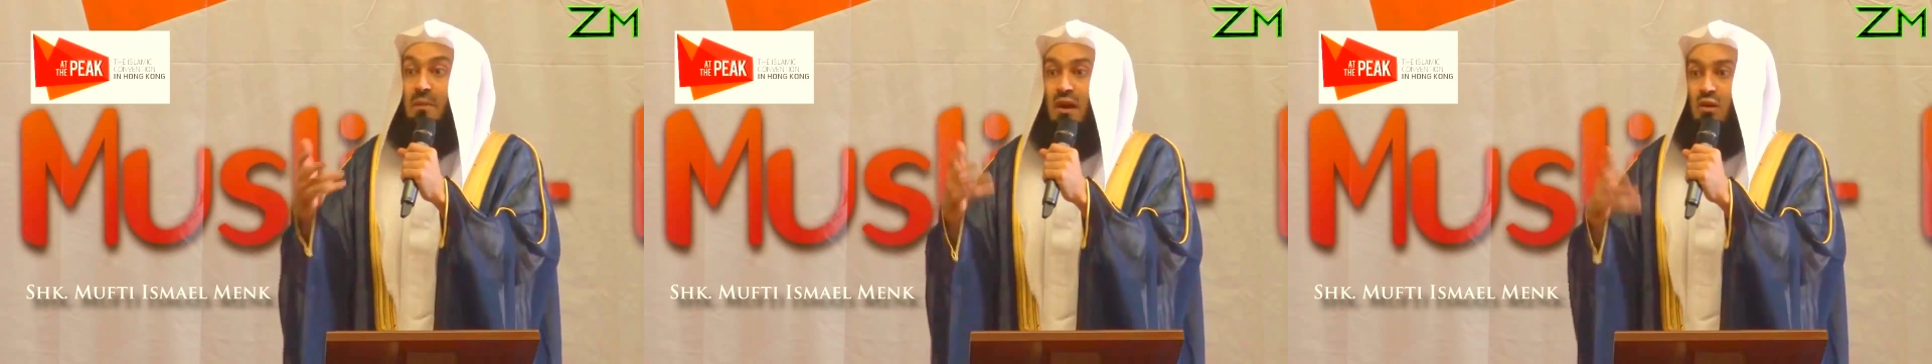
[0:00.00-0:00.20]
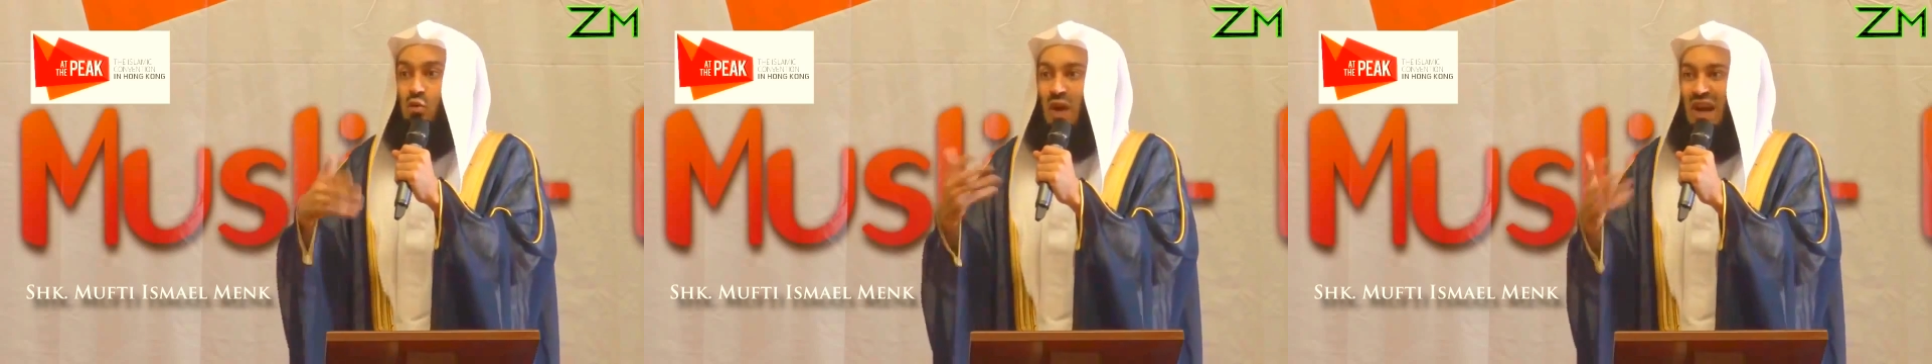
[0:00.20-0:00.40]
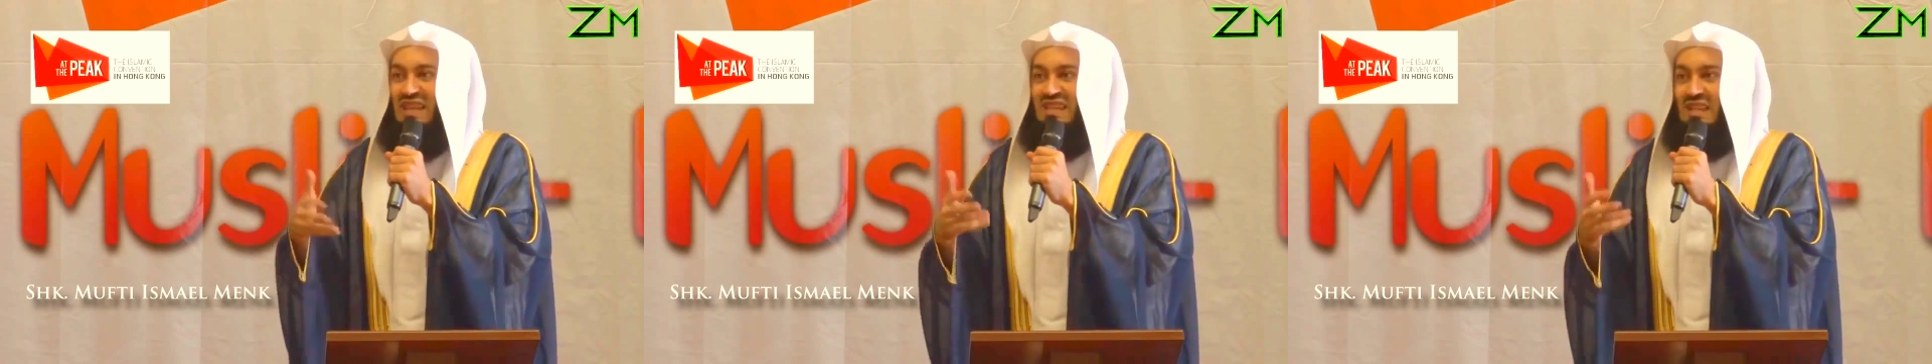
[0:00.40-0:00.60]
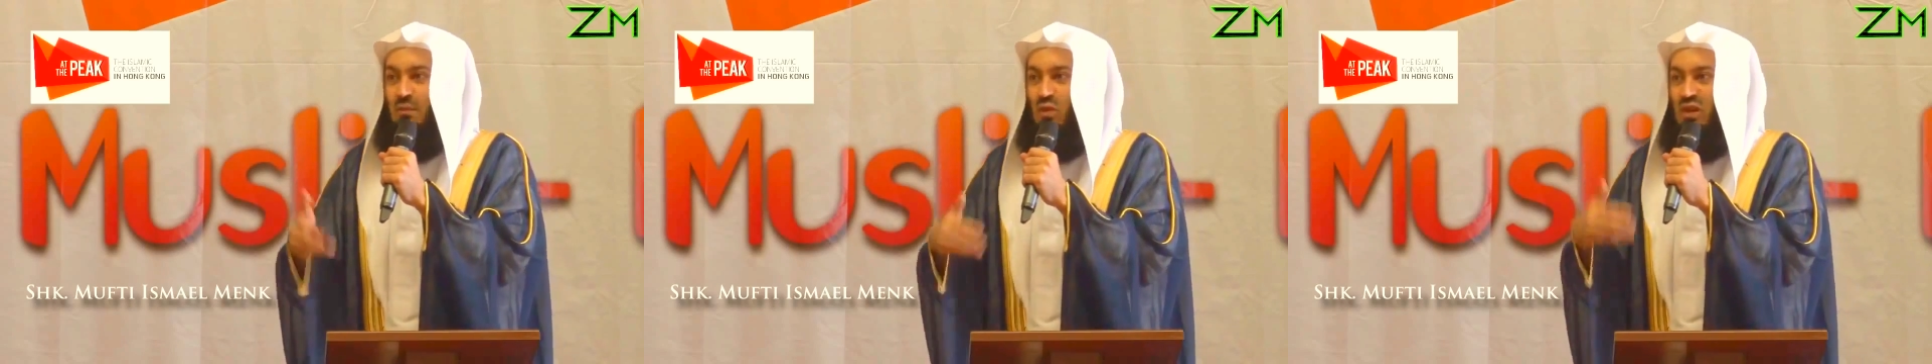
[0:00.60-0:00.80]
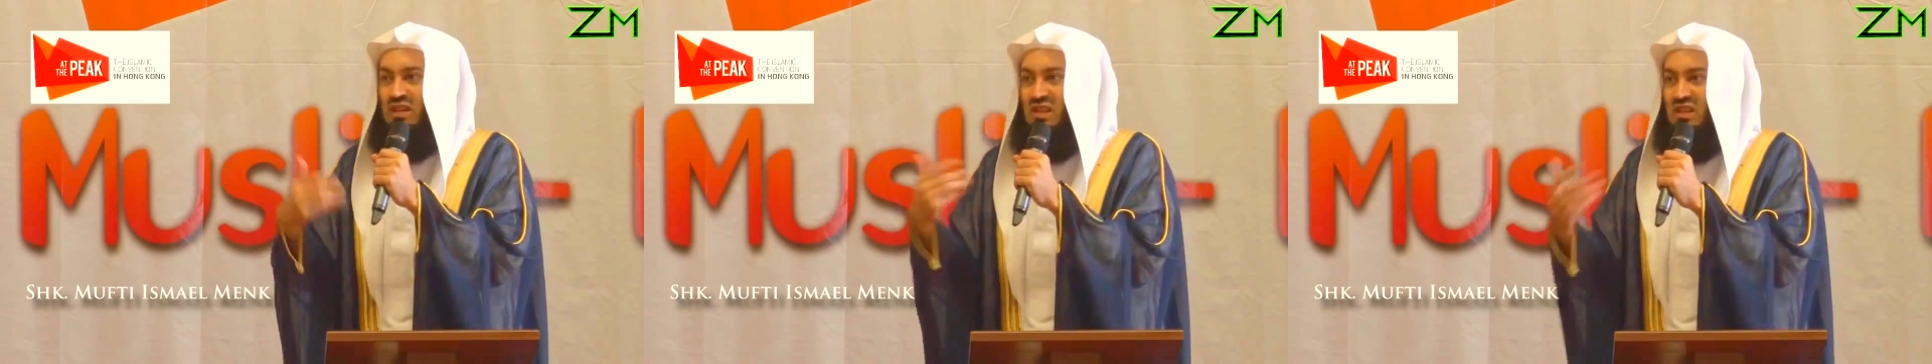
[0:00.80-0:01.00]
about why
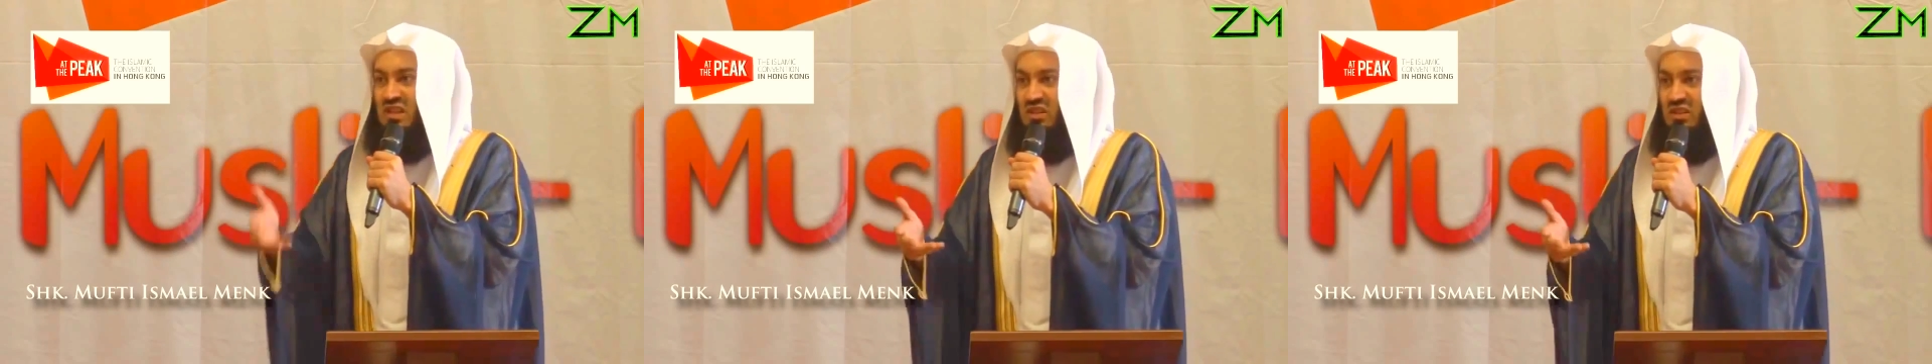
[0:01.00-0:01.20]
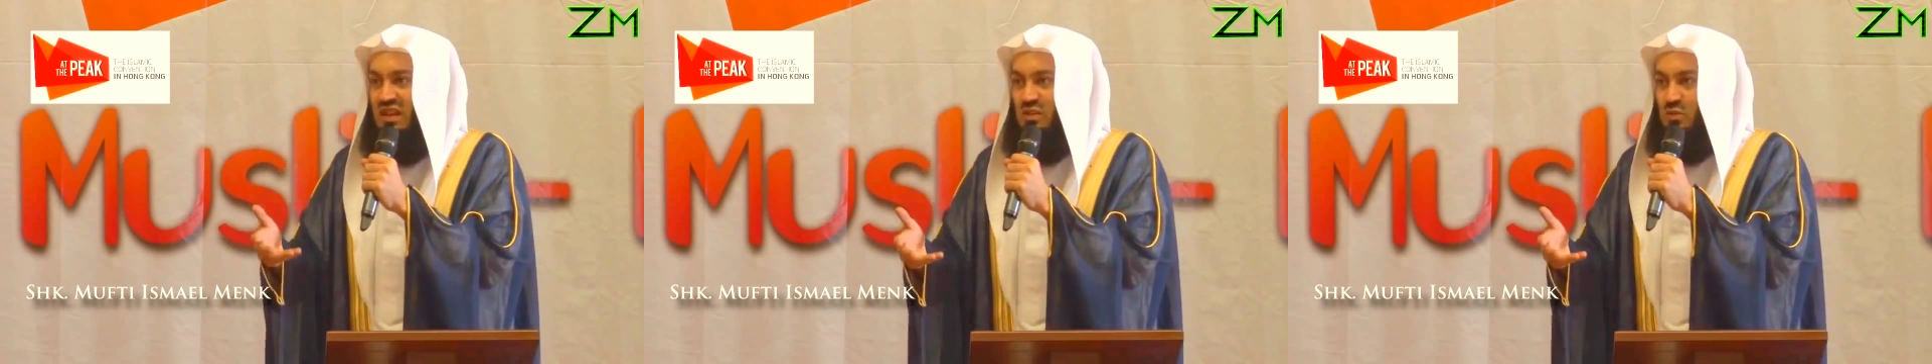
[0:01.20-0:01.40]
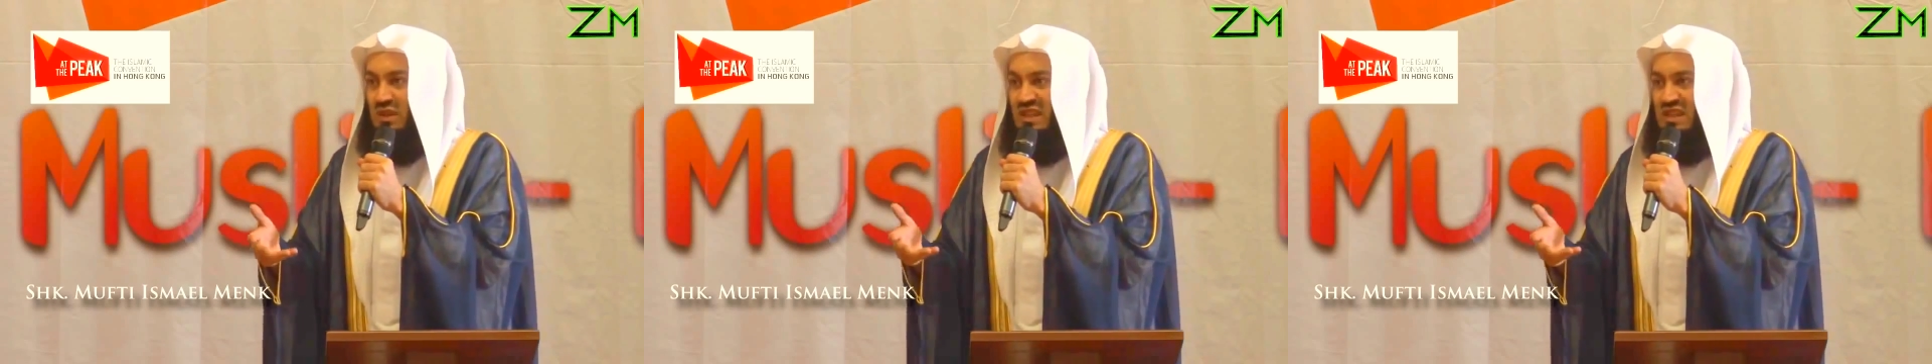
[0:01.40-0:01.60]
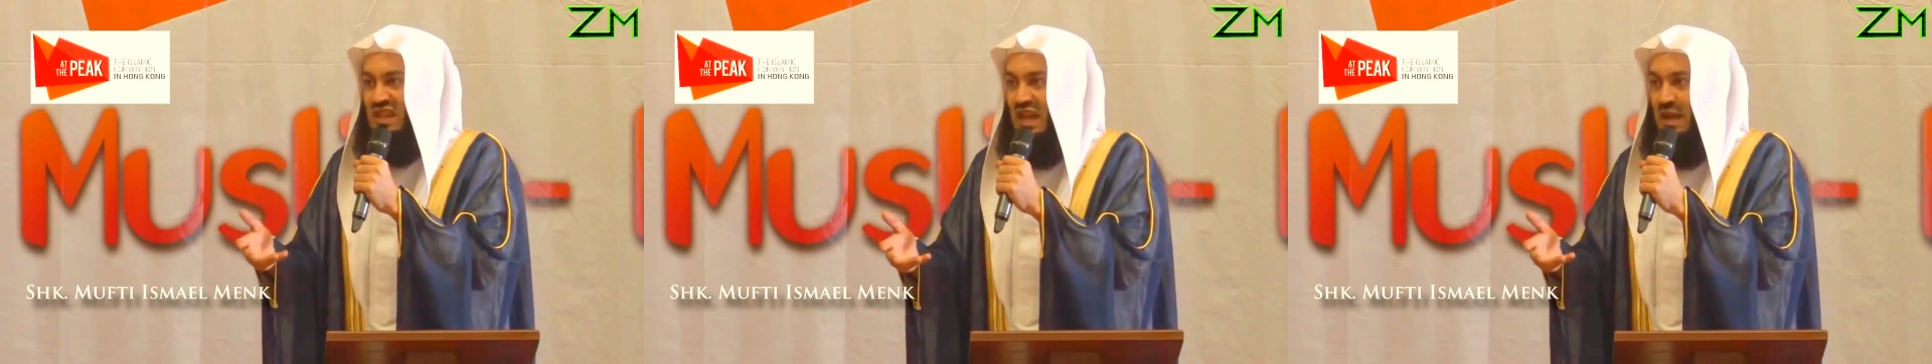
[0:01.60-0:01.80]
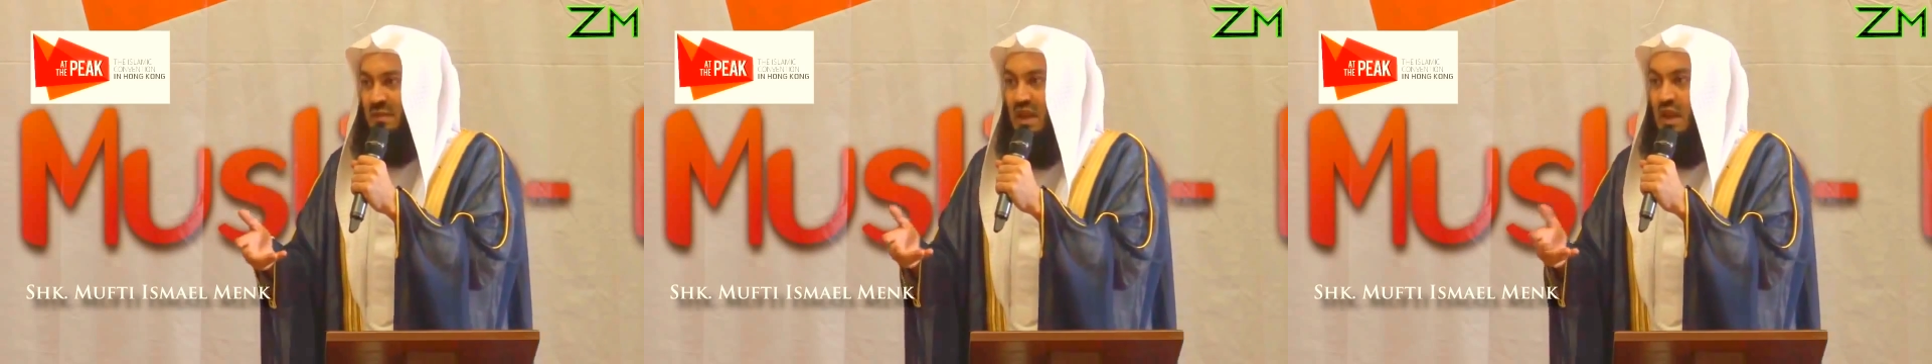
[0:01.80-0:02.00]
someone disagrees with
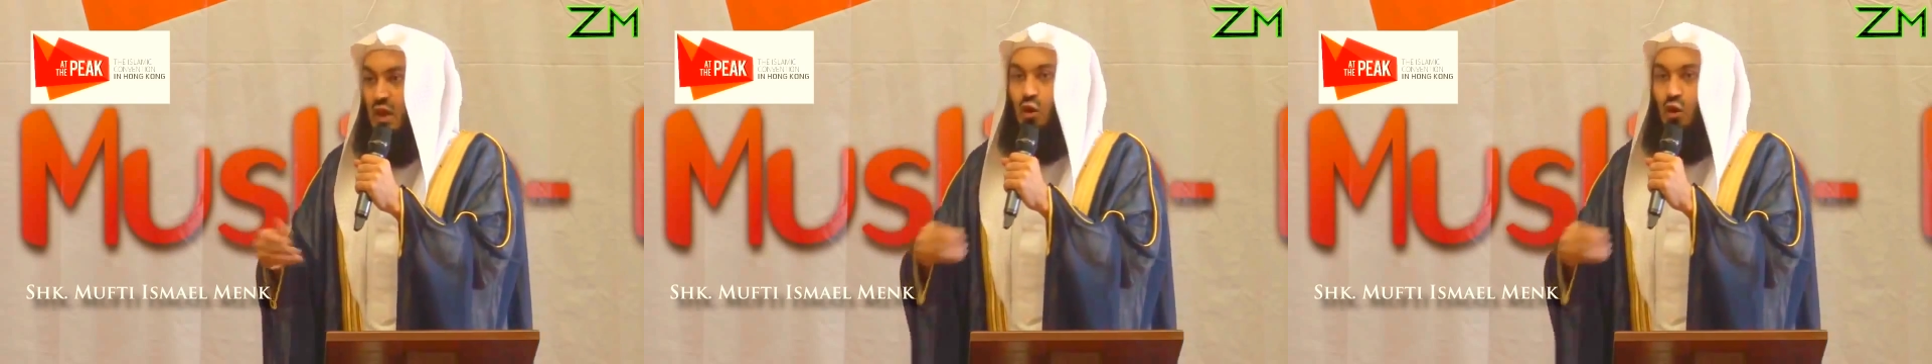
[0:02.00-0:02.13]
Islam